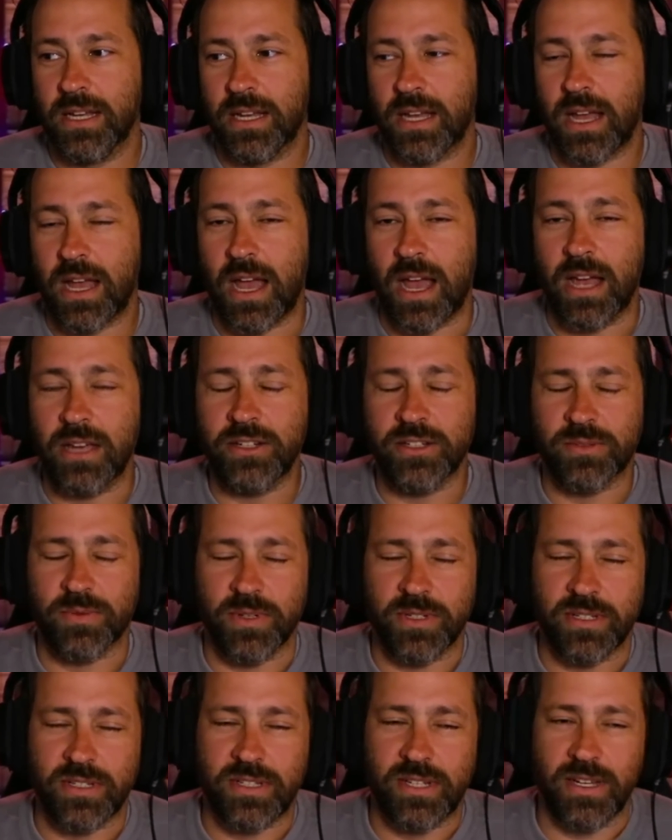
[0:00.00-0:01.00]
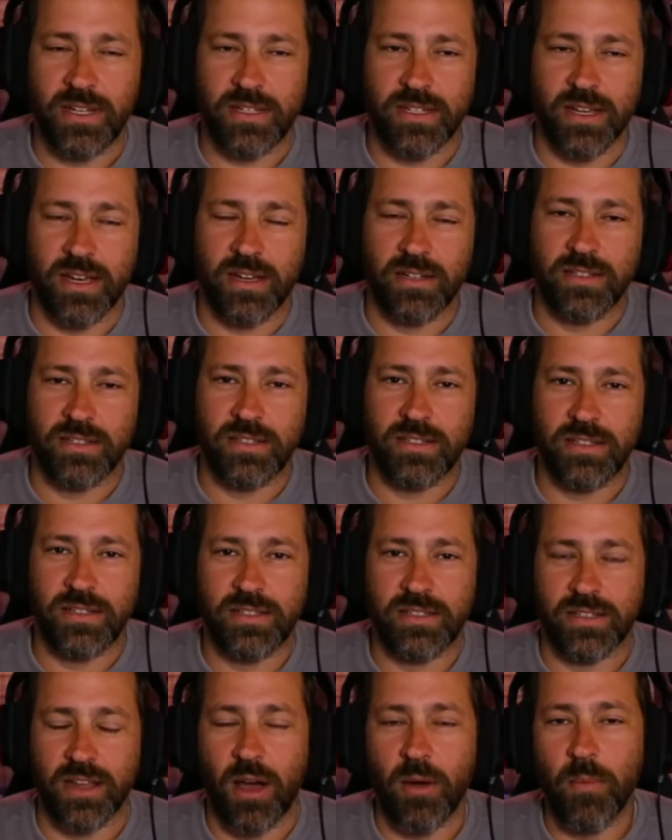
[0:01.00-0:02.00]
I just went to TikTok to
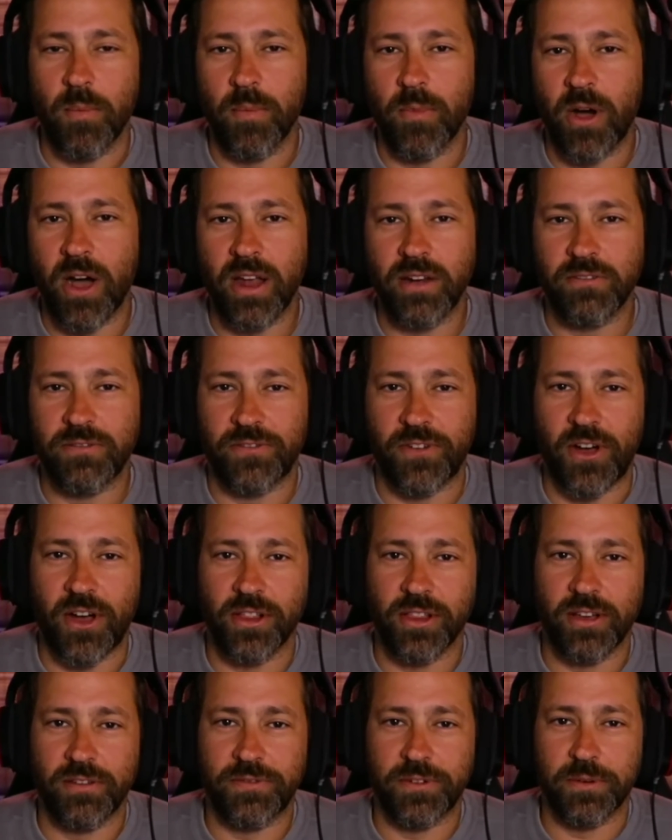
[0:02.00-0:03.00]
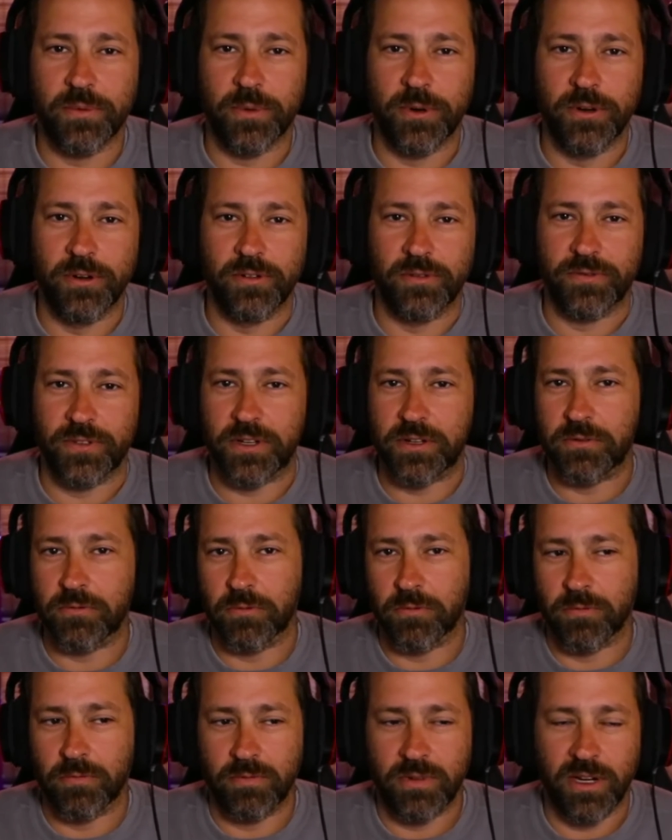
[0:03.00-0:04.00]
see someone fall off a roof
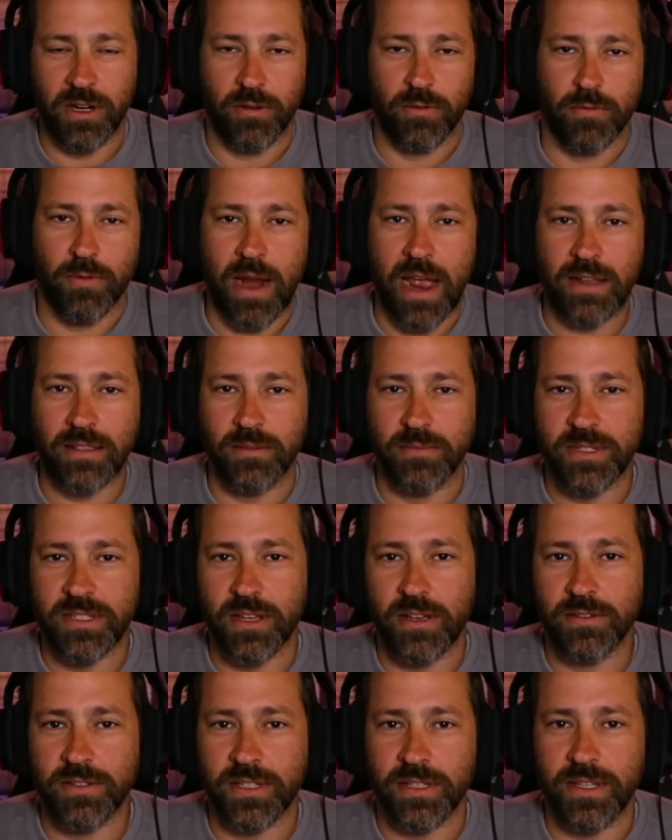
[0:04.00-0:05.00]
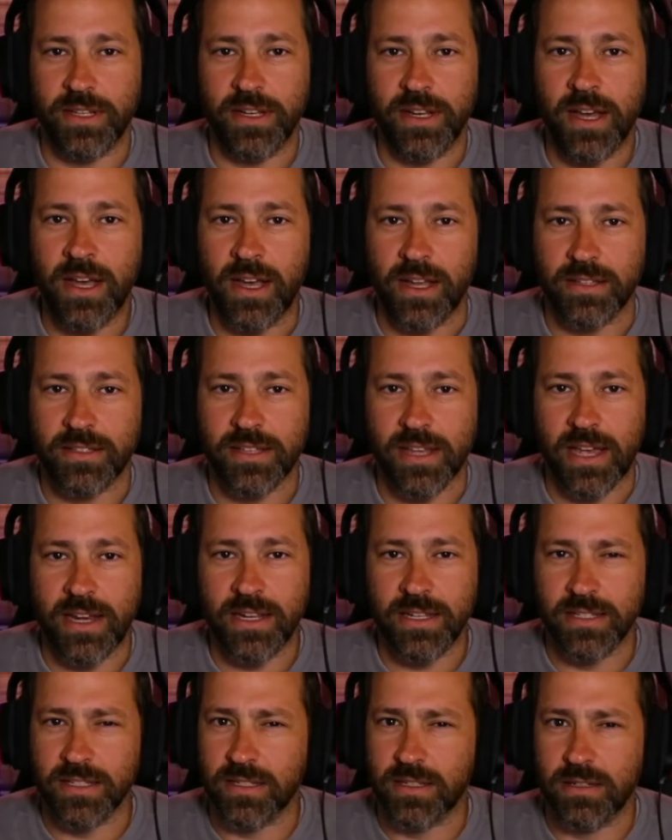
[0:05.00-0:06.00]
and, you know, rack themselves in the nuts. I
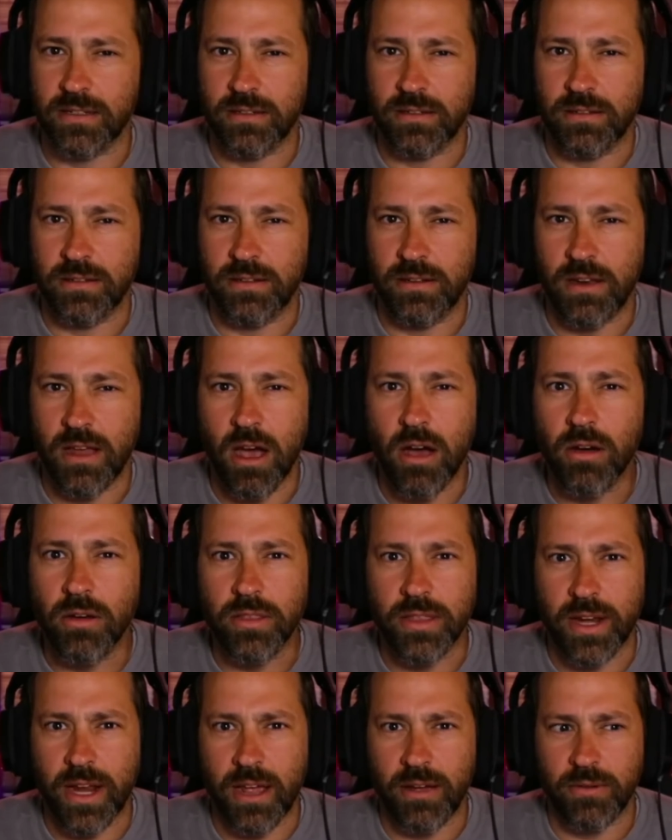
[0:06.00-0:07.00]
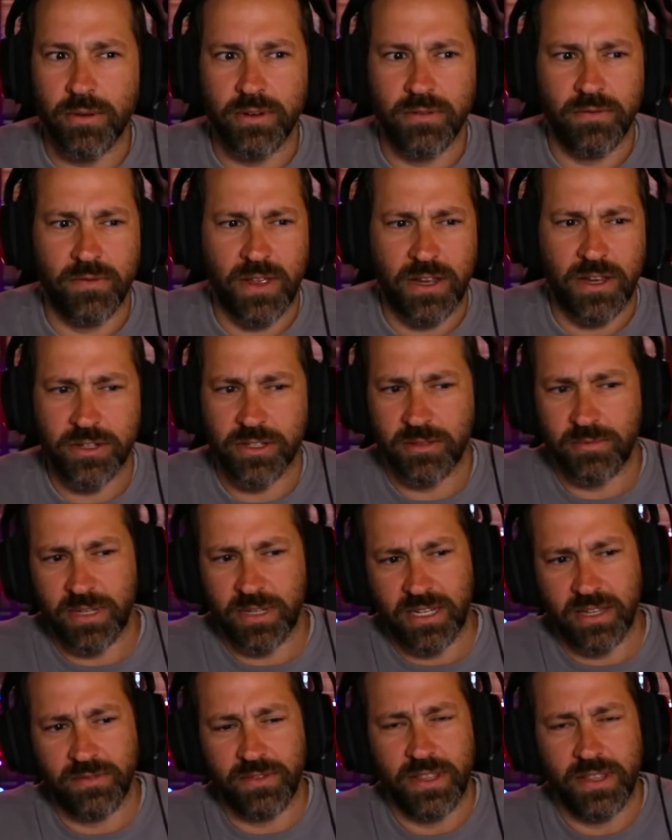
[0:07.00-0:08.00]
didn't know that I would eventually
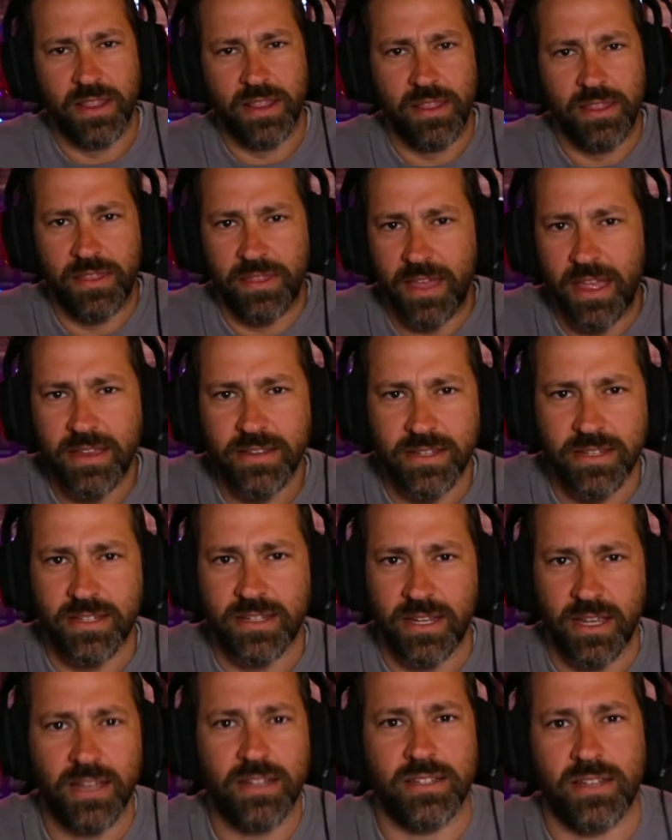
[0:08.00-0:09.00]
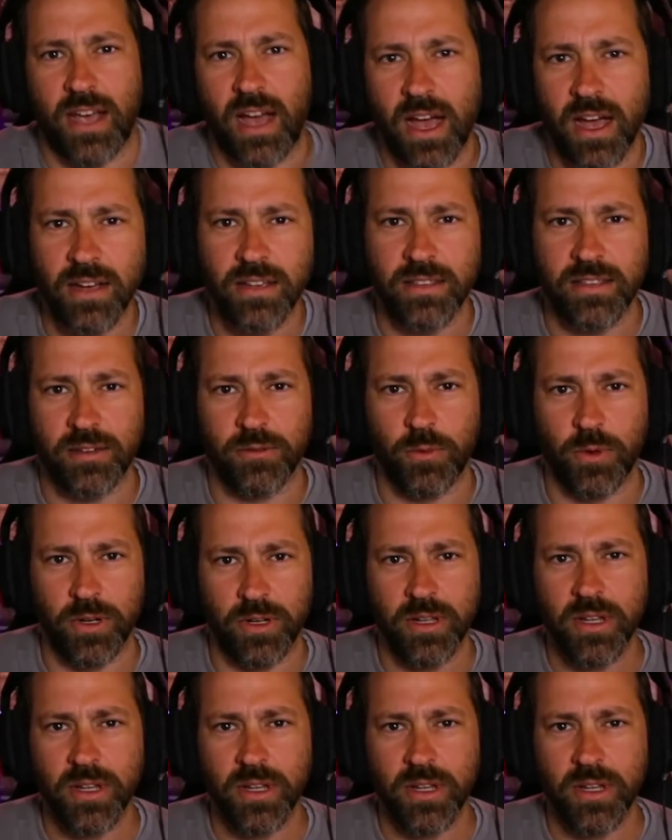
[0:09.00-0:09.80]
be given this TikTok that would